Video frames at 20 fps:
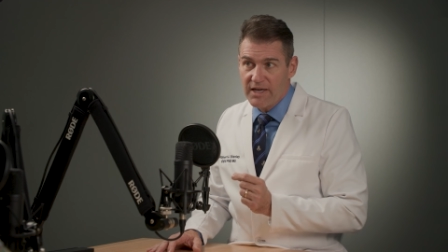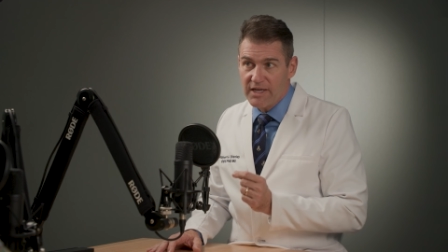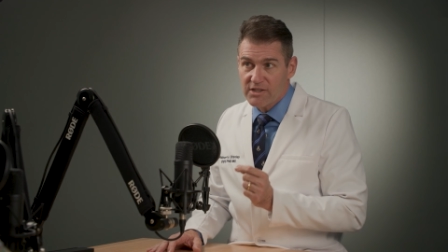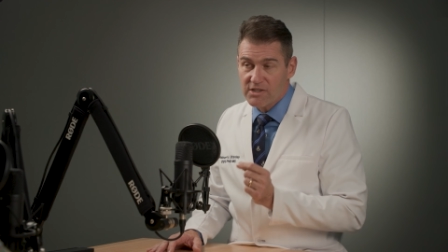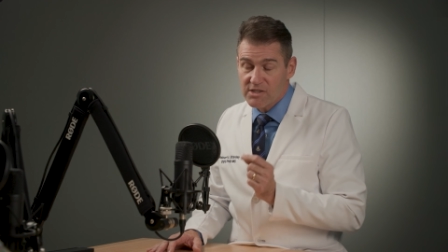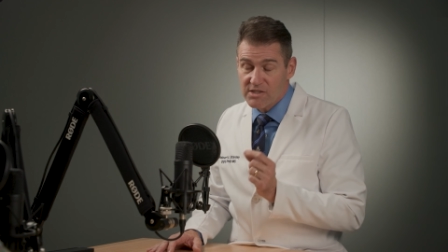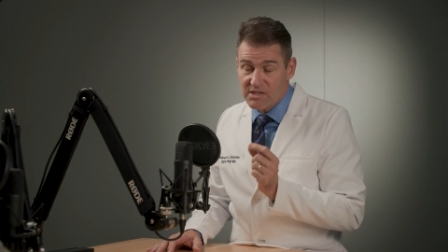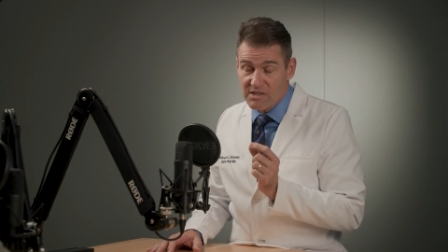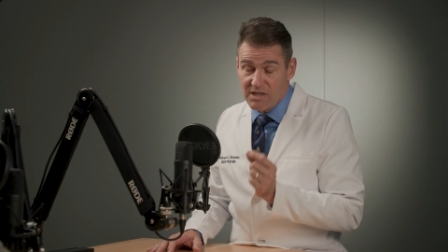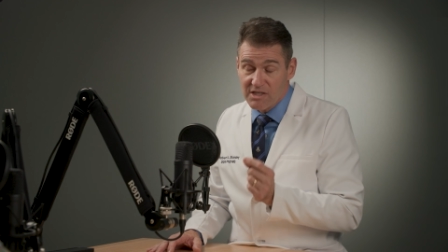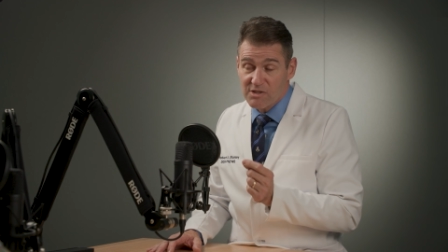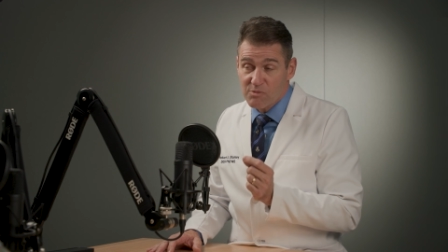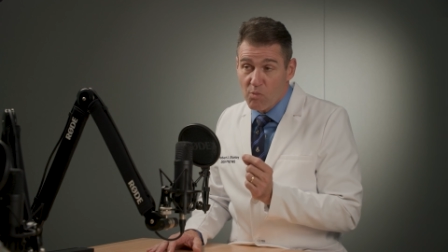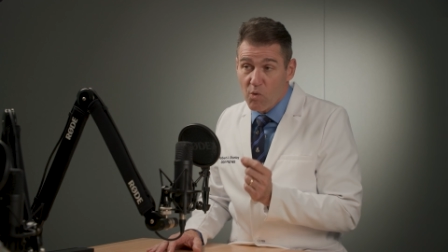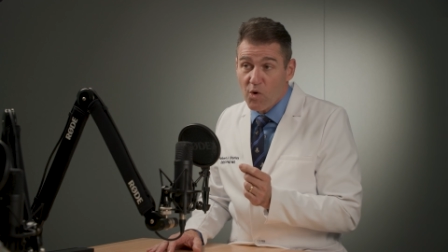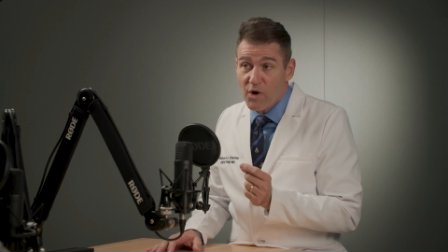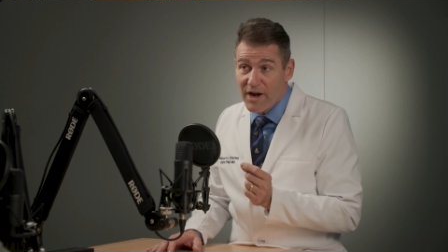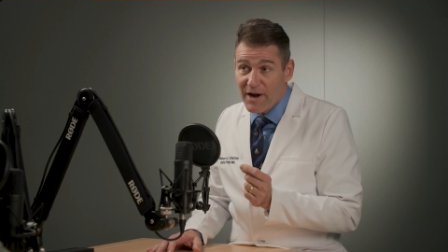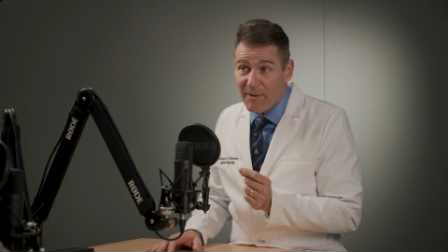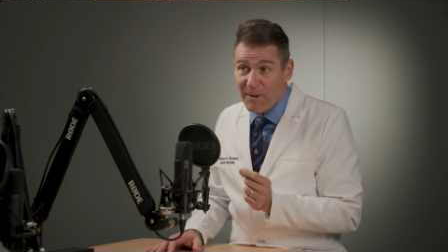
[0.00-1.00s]
It's it's
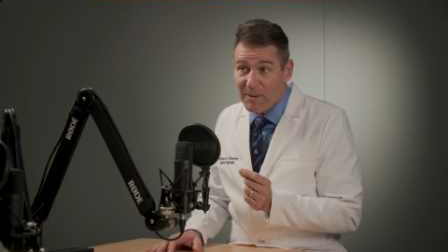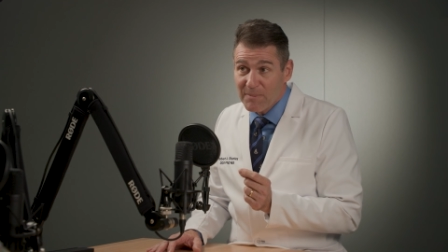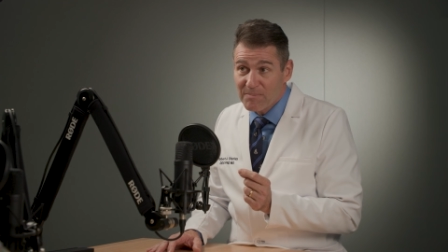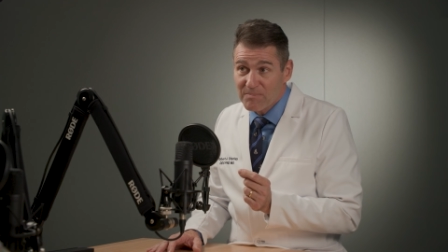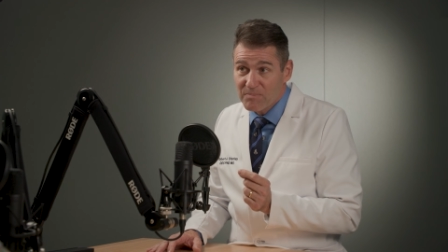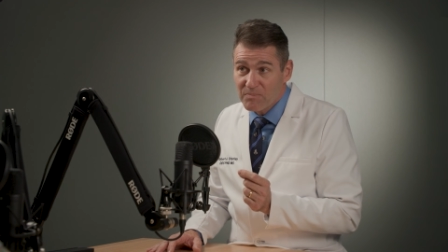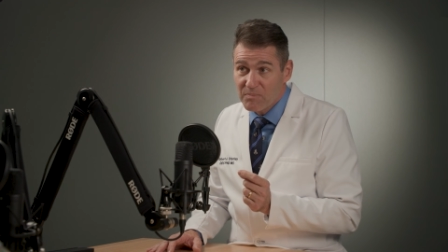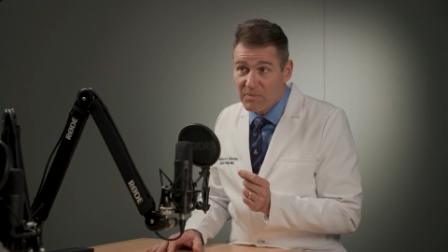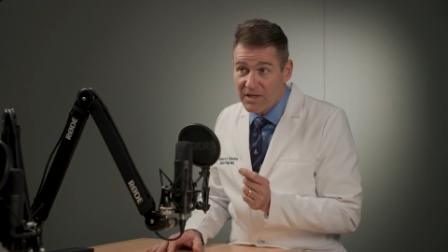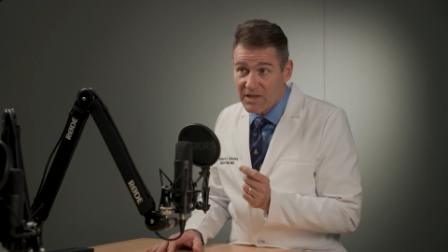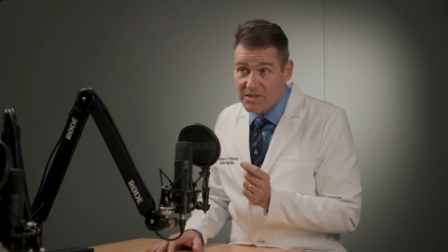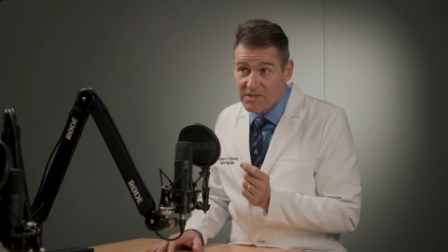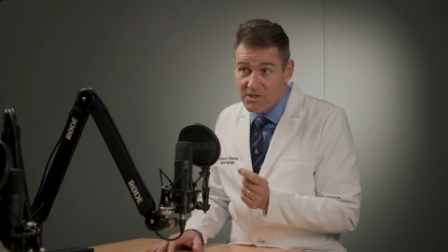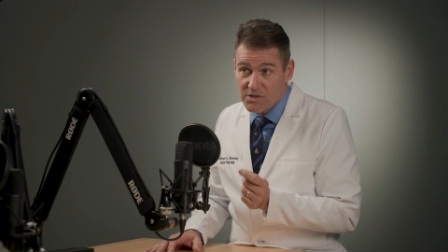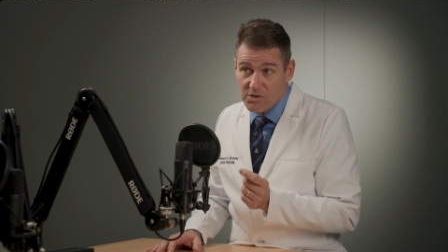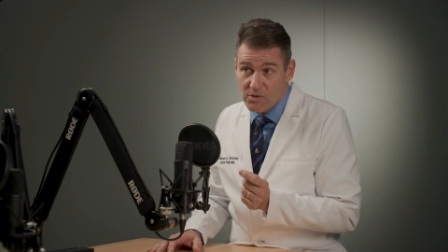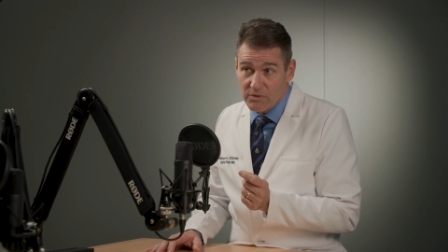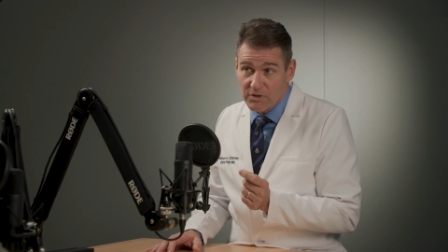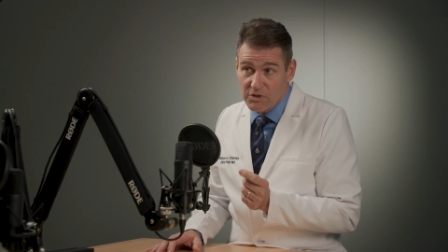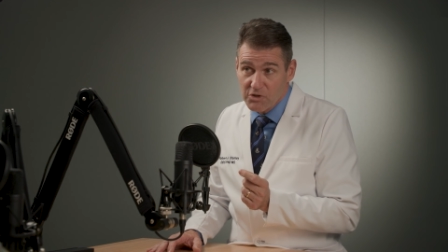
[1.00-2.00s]
more narrow because
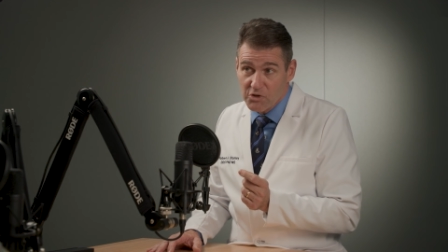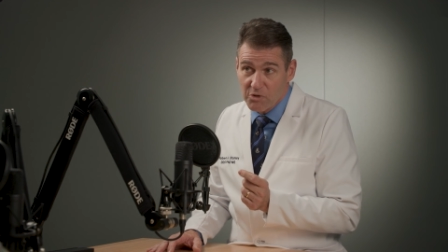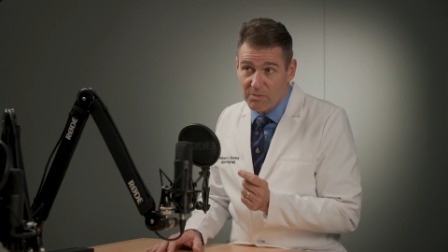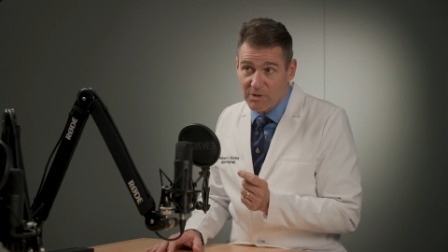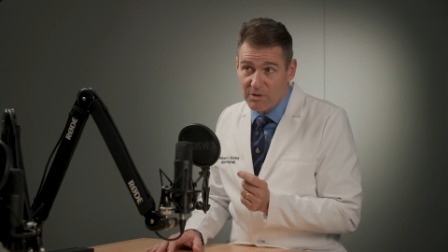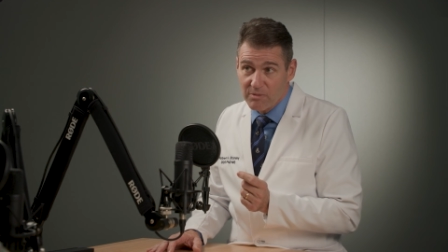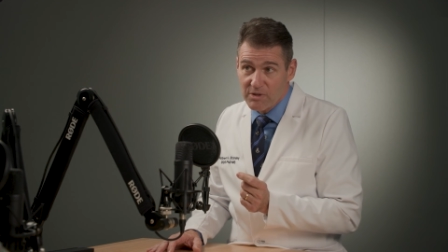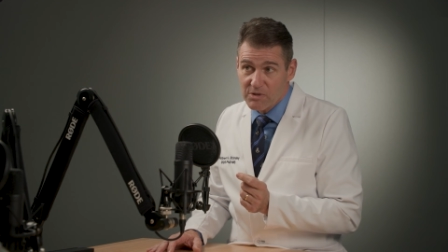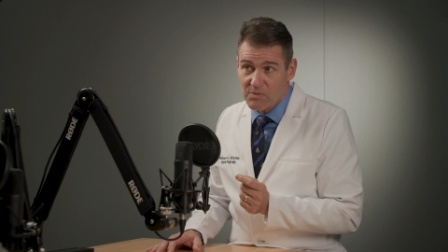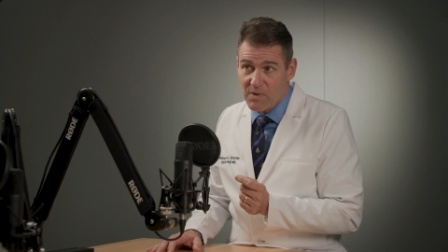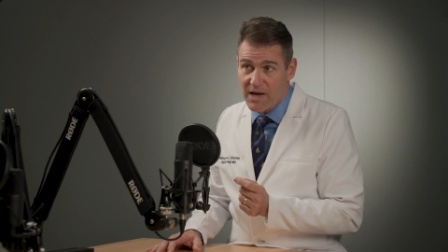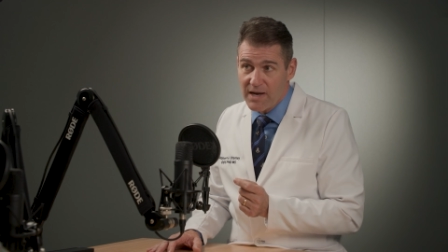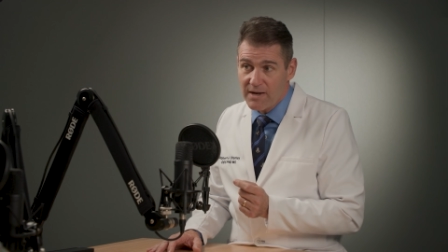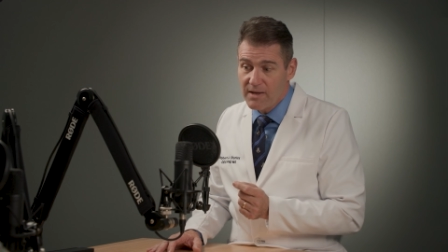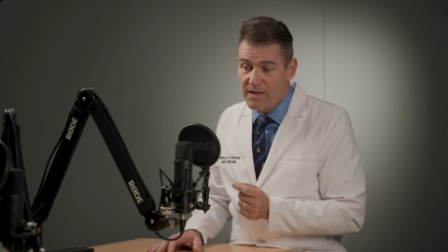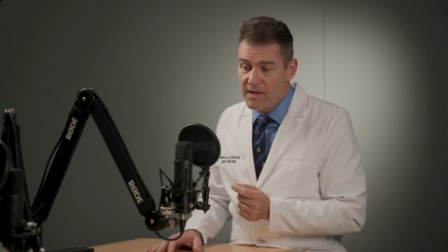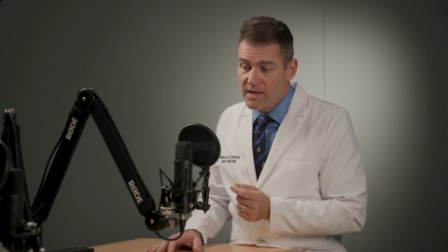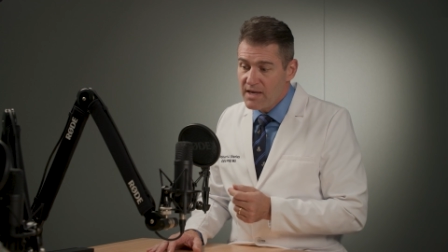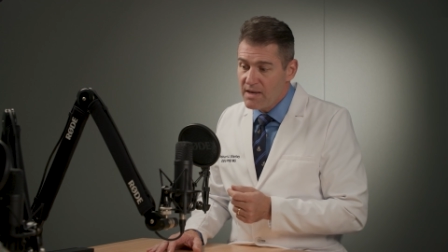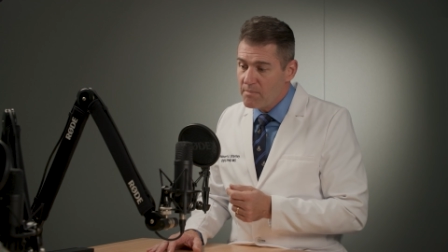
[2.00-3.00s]
it's only two millimeters wide.